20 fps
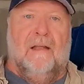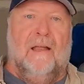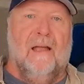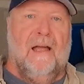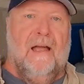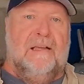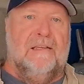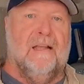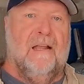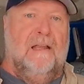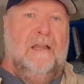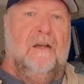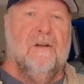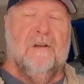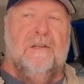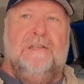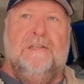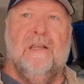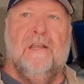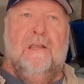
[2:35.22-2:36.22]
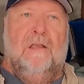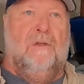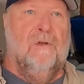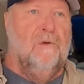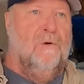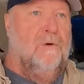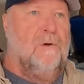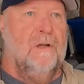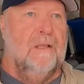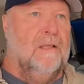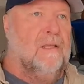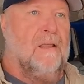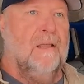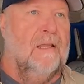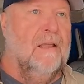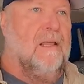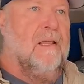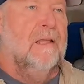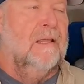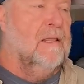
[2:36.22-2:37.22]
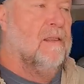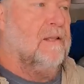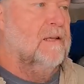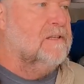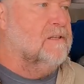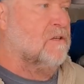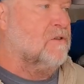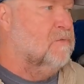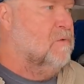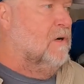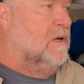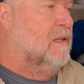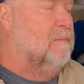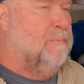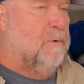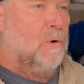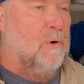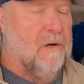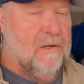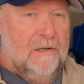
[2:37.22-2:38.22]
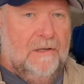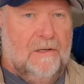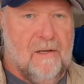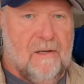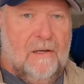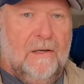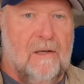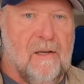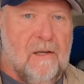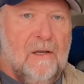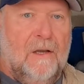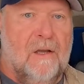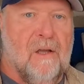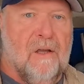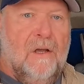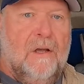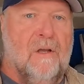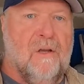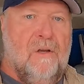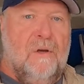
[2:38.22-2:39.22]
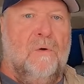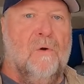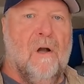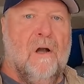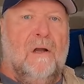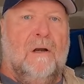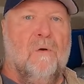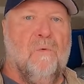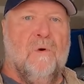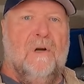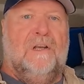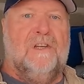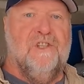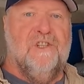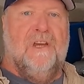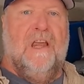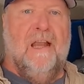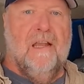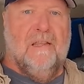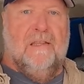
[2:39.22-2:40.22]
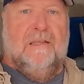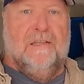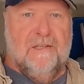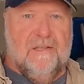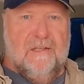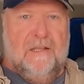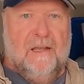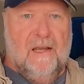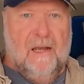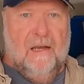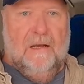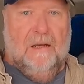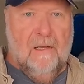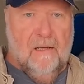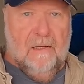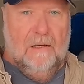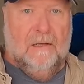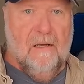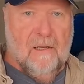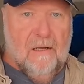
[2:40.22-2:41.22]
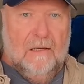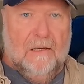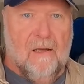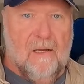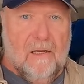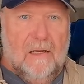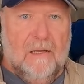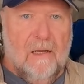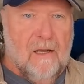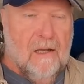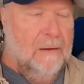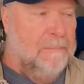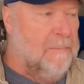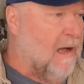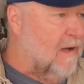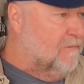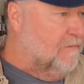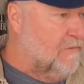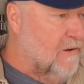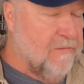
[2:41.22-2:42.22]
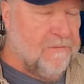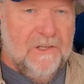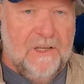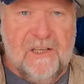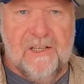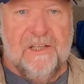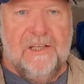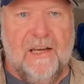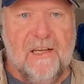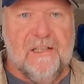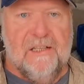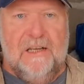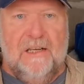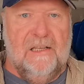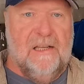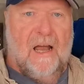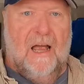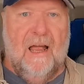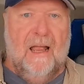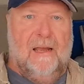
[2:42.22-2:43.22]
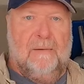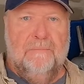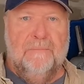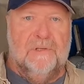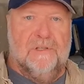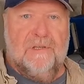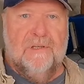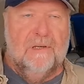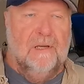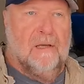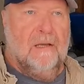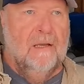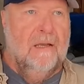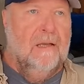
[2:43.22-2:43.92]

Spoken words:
guys, I guarantee you, this is real important. You are gonna wanna shake this thing about 50, 60 times